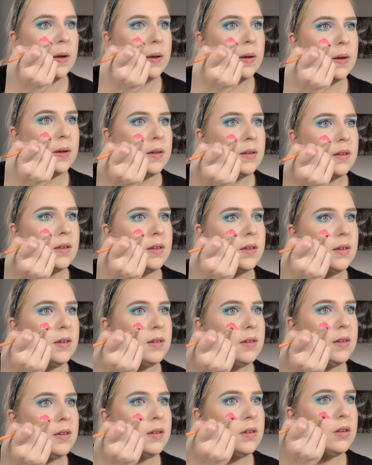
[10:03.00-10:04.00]
it's
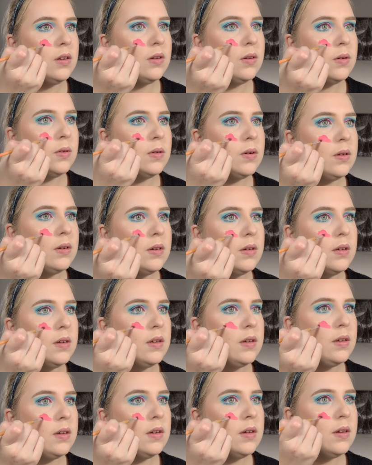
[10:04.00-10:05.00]
easy to
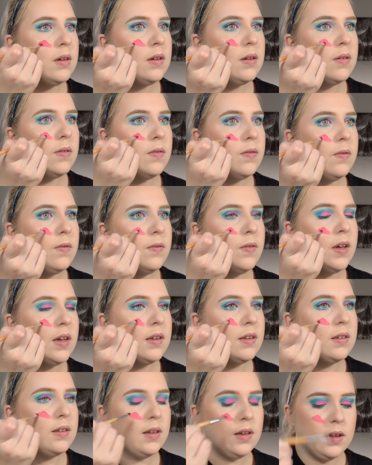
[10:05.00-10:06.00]

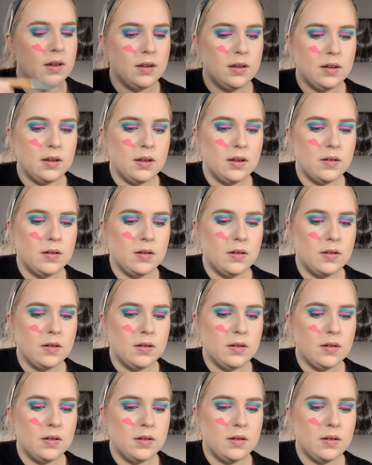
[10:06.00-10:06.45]
fix it.